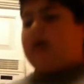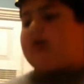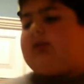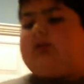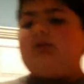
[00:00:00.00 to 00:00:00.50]

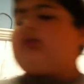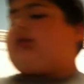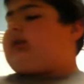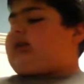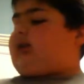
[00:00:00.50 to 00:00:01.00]
then you
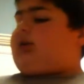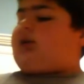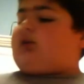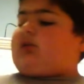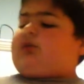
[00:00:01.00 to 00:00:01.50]
can
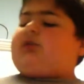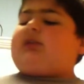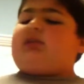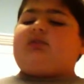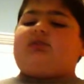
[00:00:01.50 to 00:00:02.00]

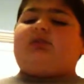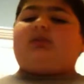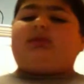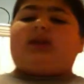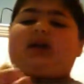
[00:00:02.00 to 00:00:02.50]
either do
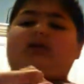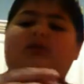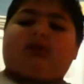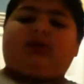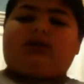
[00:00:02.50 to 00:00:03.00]
it with that,
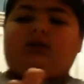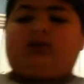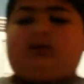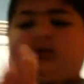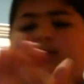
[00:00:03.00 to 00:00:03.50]
or you can do
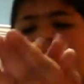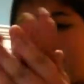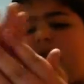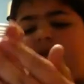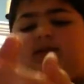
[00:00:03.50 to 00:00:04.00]
it with your
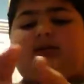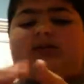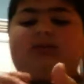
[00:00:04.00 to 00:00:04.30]
hand,